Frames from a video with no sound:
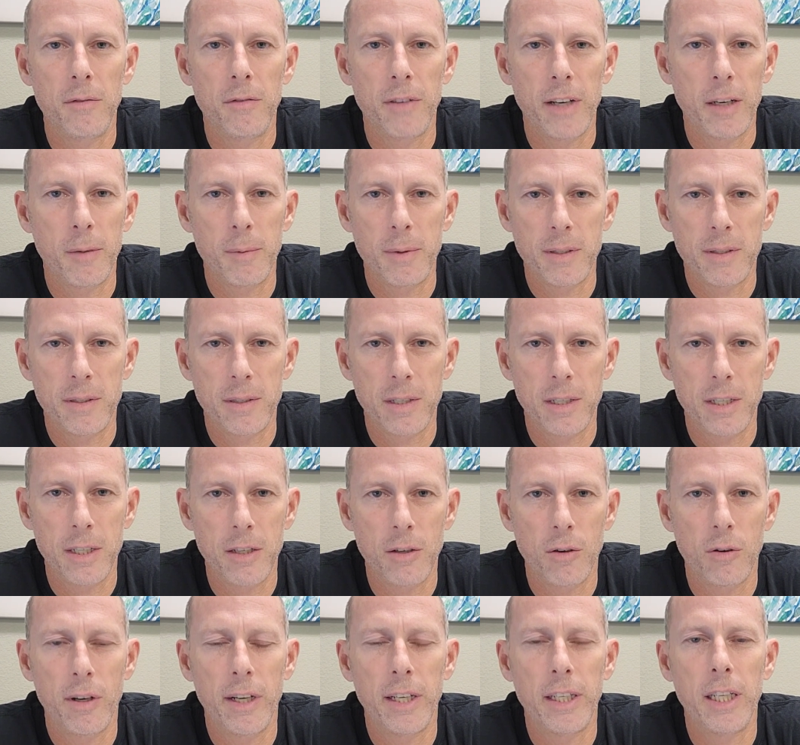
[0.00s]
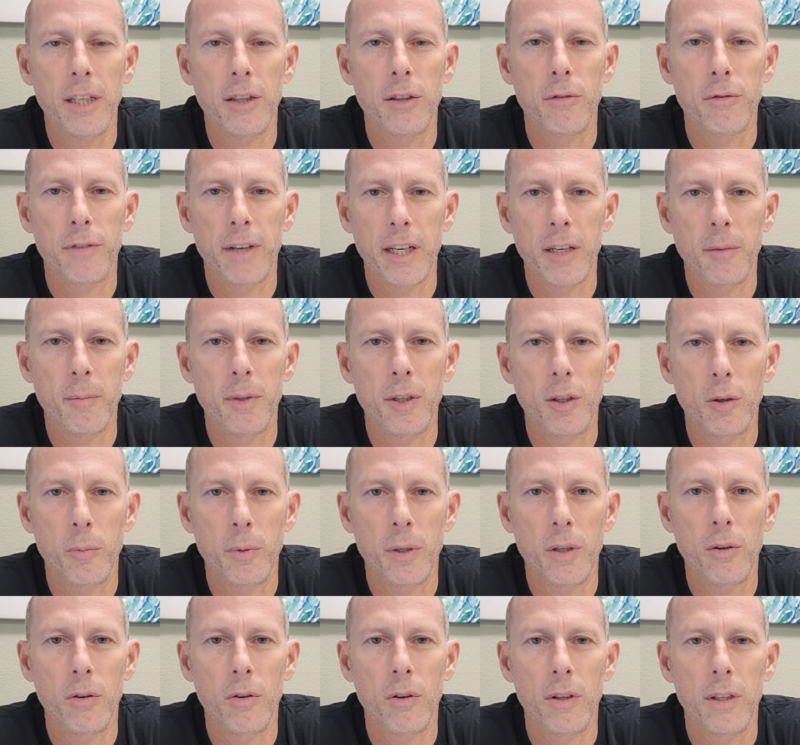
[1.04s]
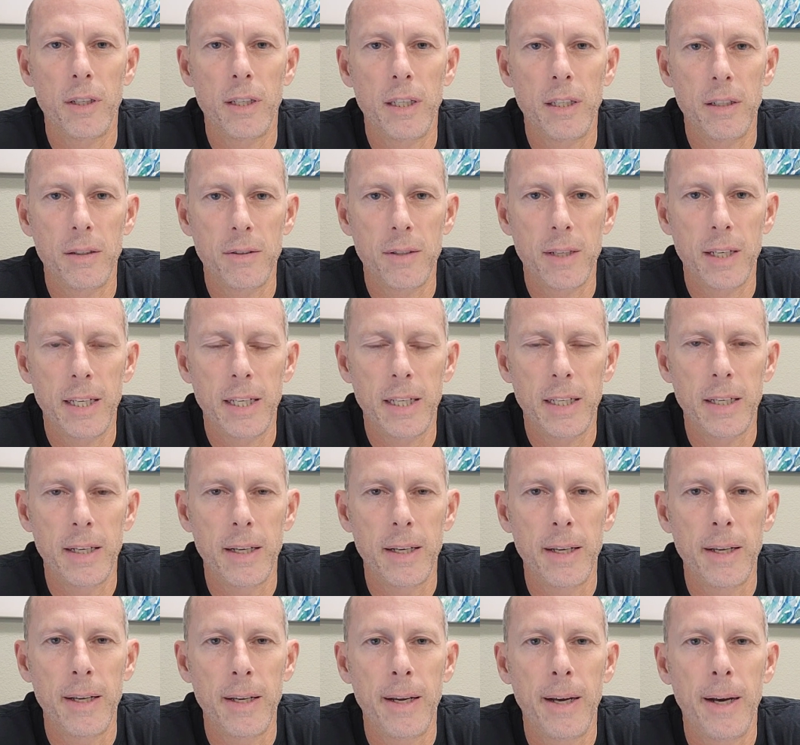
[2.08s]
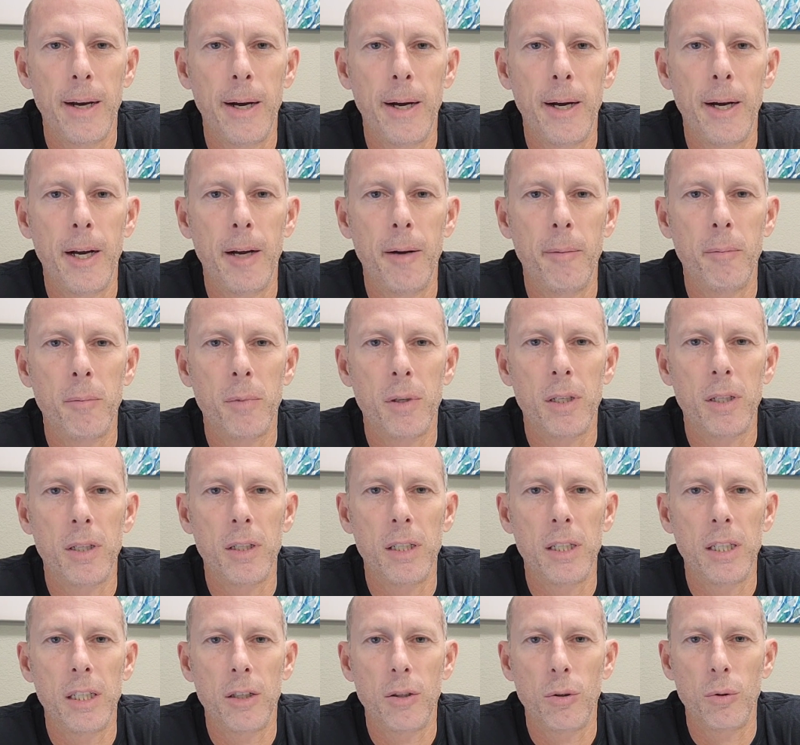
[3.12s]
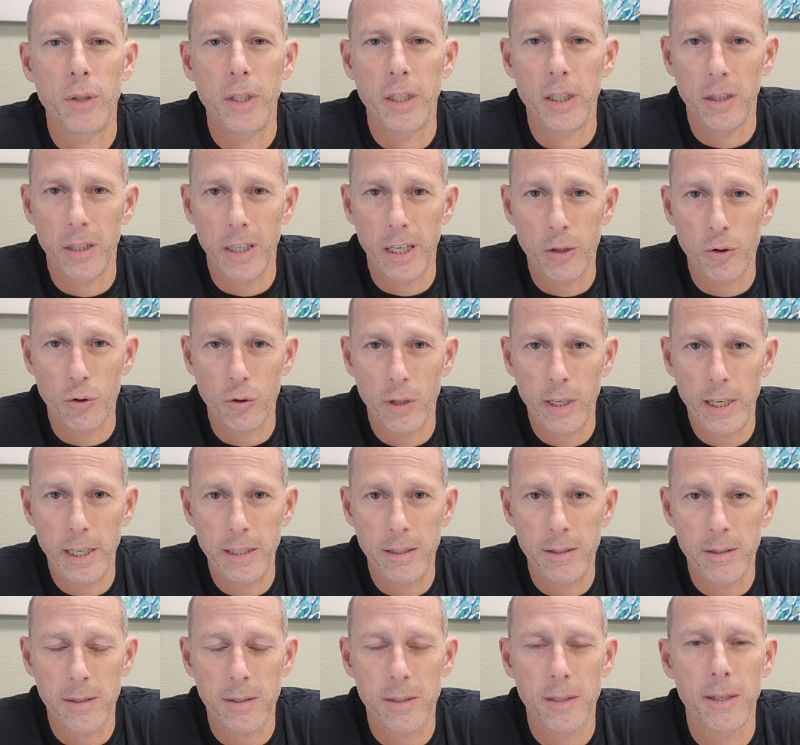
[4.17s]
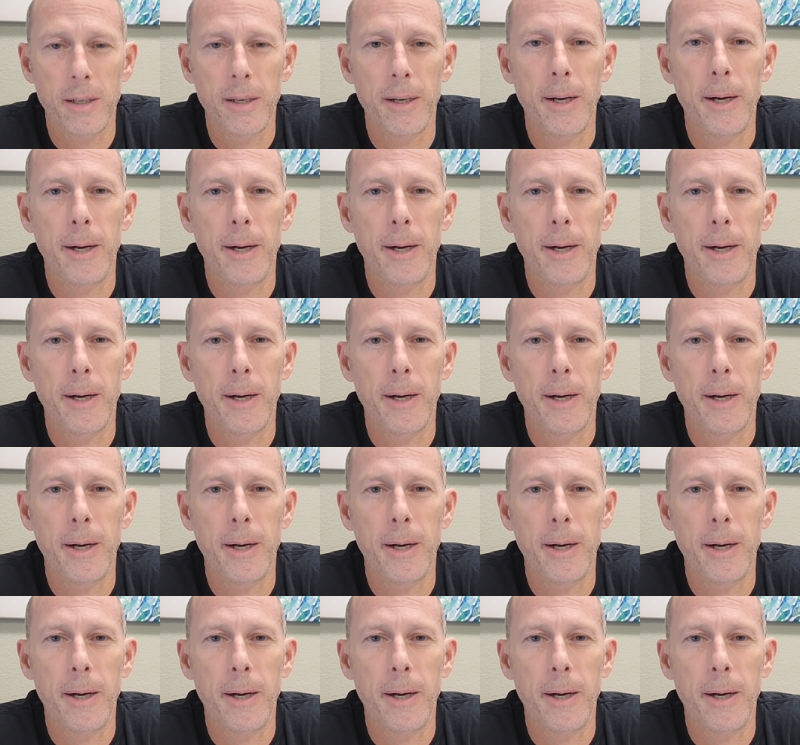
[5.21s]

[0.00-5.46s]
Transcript: vitamin C, or any other vitamin or mineral intake, including electrolytes,